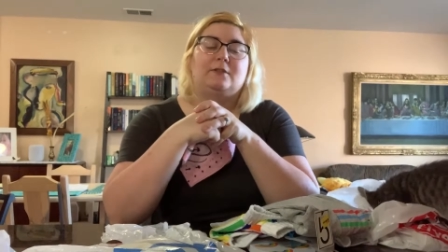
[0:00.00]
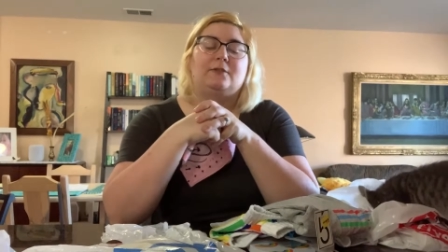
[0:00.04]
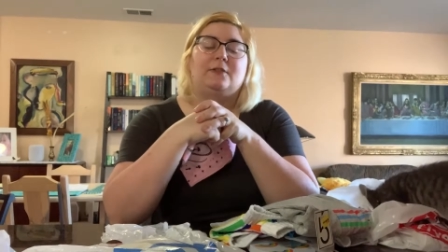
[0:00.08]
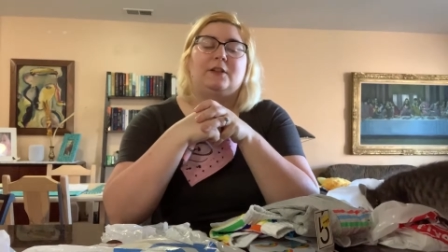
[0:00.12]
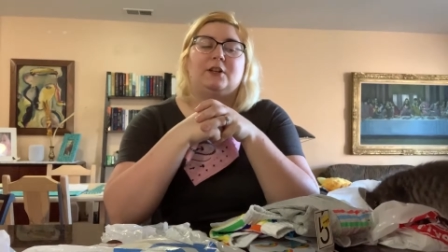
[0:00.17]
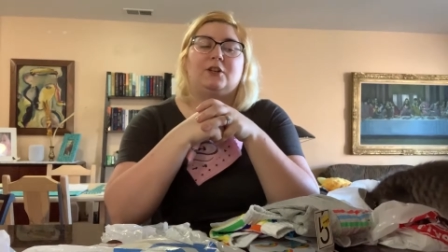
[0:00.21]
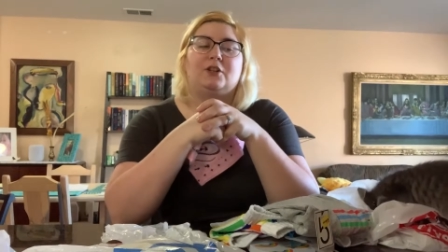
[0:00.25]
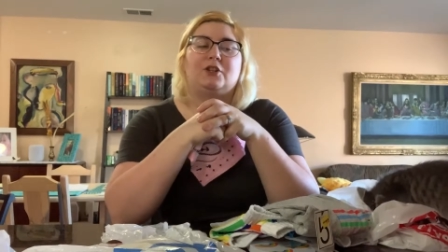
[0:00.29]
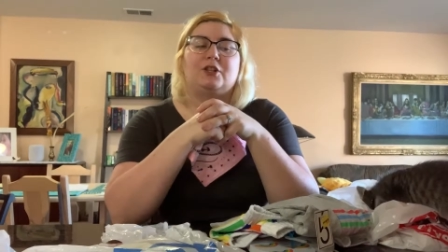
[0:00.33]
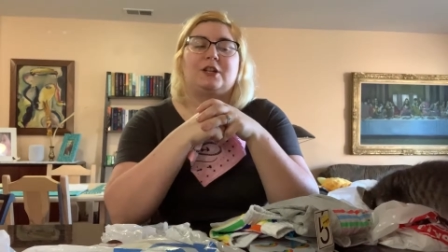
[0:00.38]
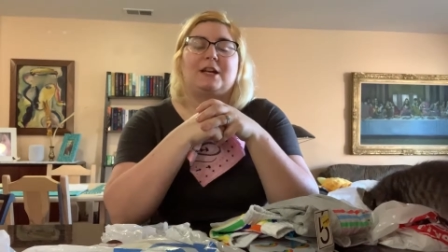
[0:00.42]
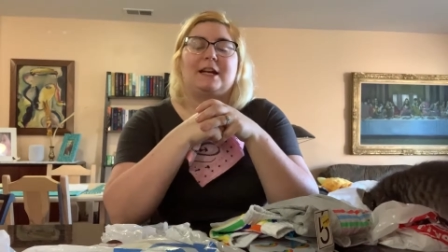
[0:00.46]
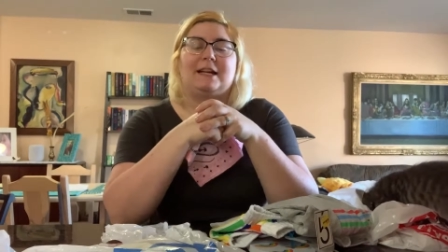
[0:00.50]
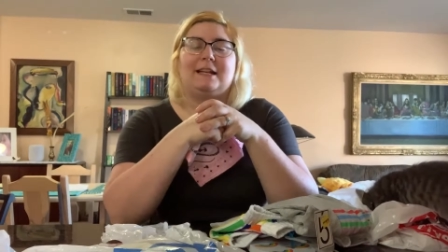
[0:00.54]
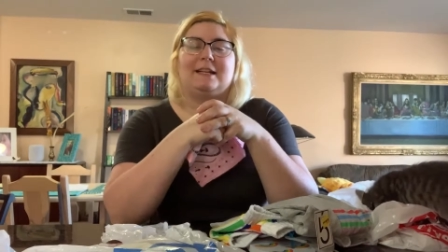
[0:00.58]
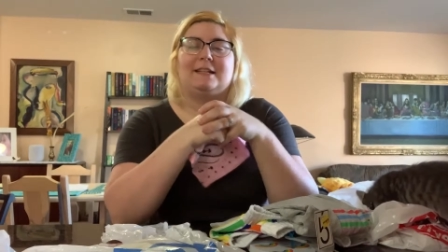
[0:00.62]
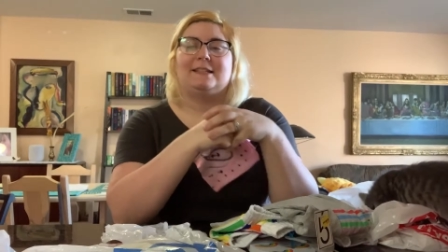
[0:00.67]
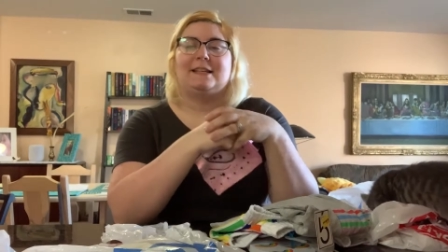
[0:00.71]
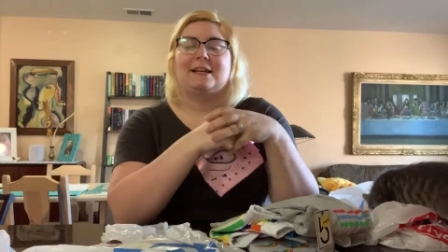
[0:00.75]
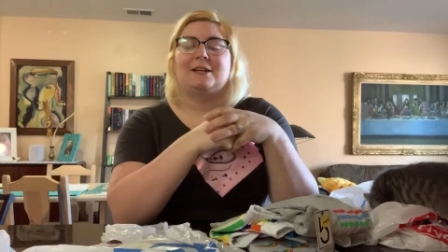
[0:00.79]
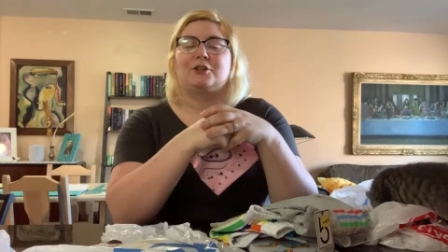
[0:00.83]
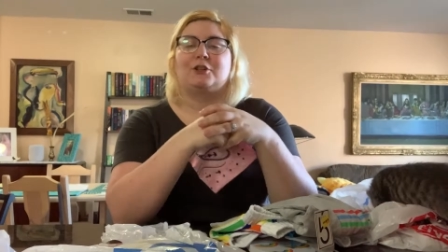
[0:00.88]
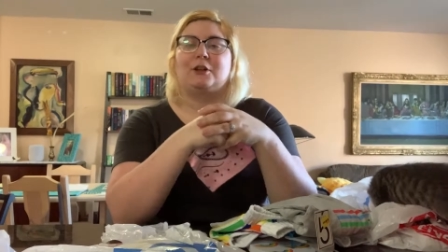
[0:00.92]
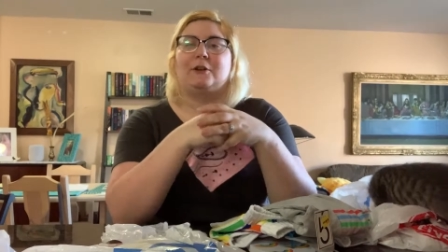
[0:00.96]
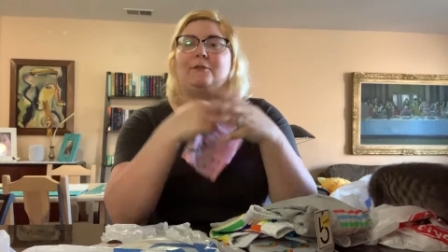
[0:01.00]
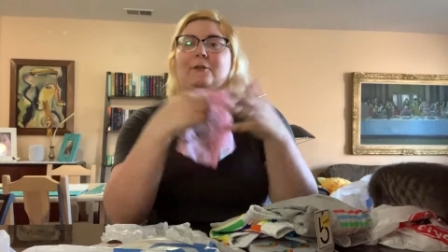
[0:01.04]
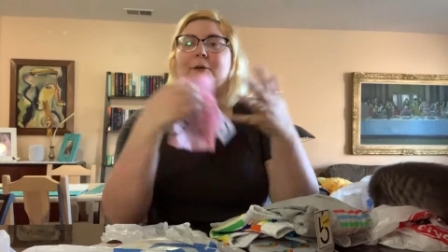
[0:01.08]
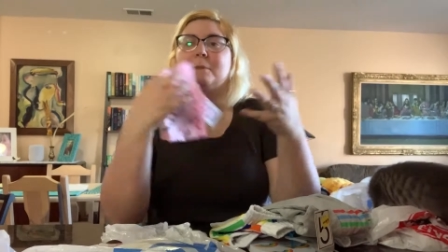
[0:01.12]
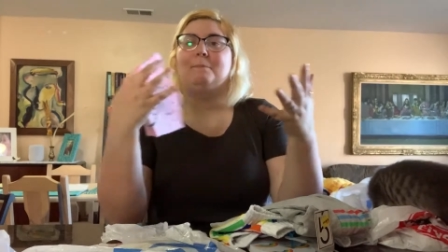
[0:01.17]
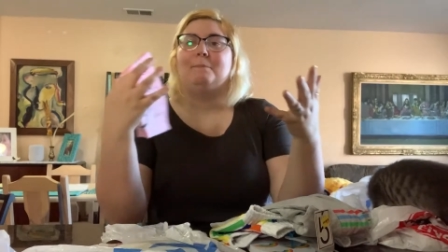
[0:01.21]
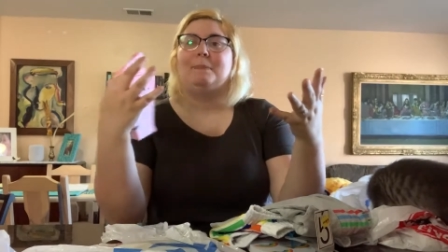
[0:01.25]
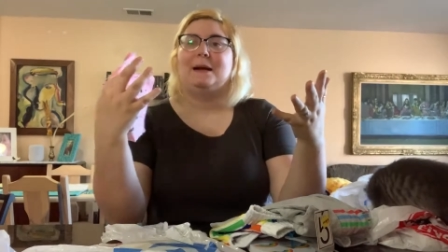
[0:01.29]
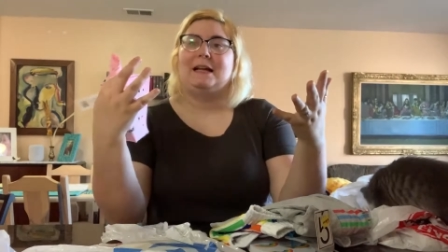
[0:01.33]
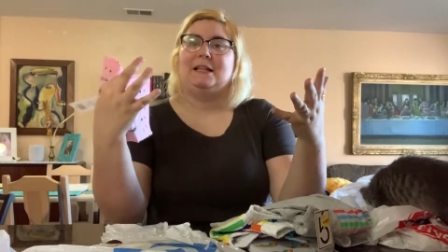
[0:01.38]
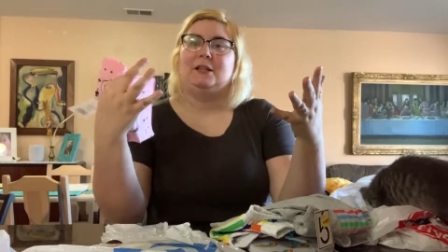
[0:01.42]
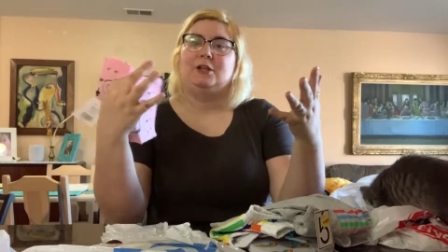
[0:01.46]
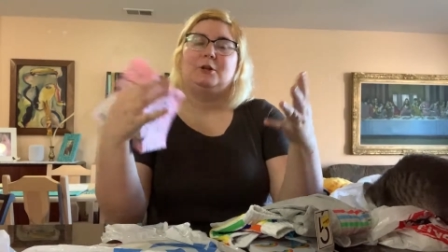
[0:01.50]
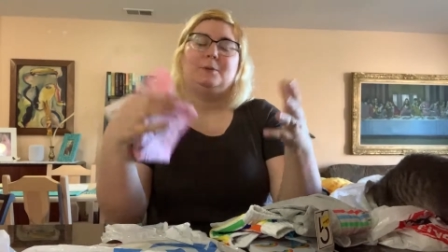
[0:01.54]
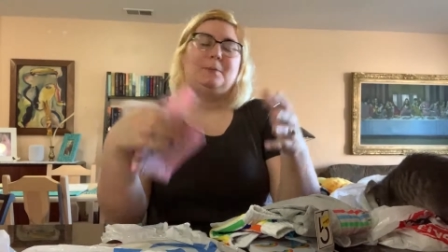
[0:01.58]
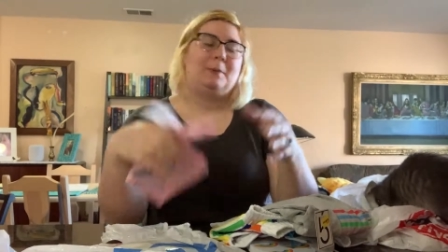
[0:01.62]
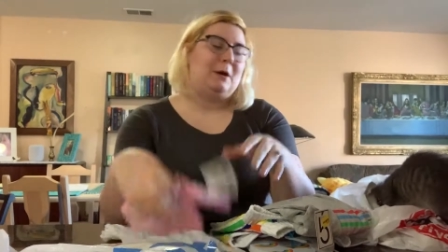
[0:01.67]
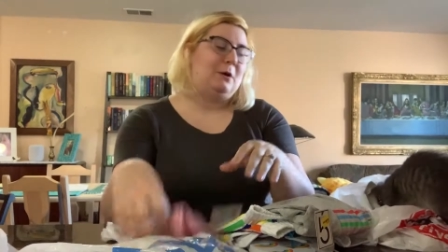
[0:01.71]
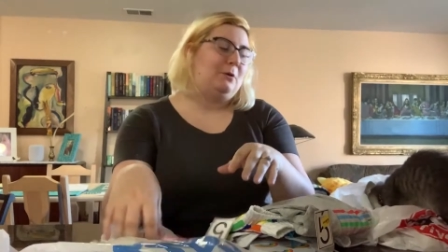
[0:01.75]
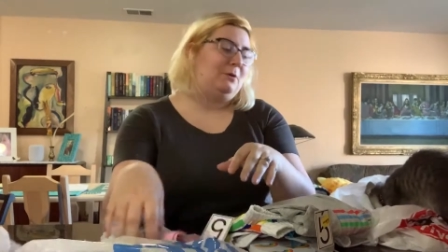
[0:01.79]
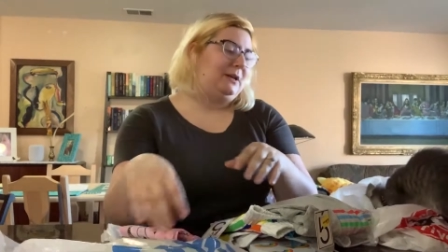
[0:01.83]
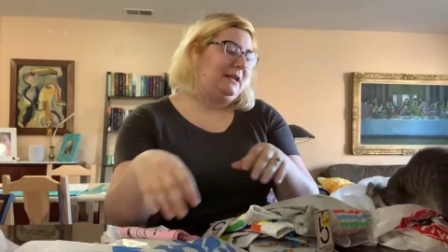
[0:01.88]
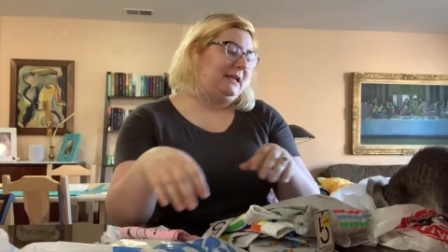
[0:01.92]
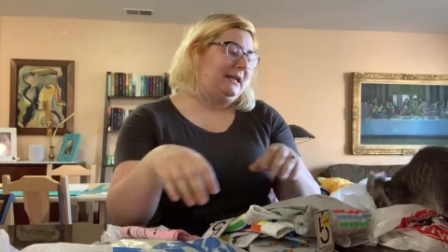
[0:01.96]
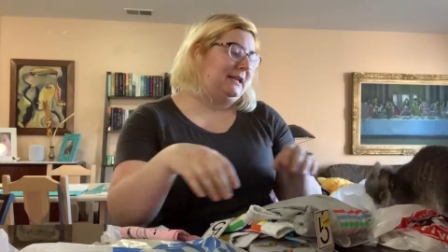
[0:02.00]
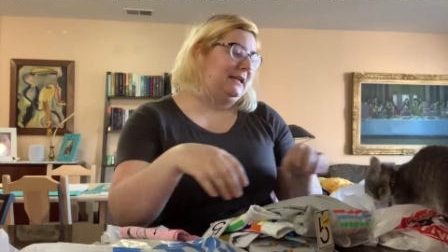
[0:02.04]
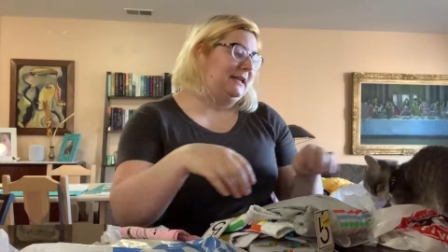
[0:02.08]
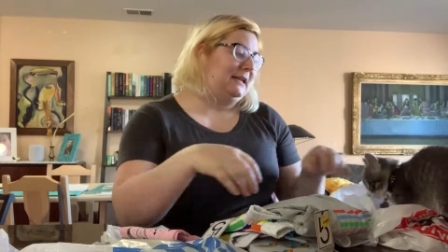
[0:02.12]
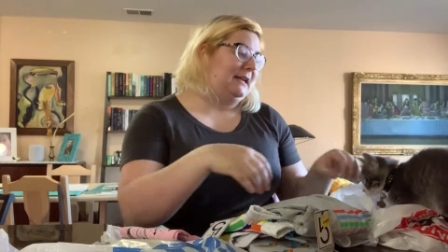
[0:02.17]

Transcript: Fluttershy is actually from My Little Pony,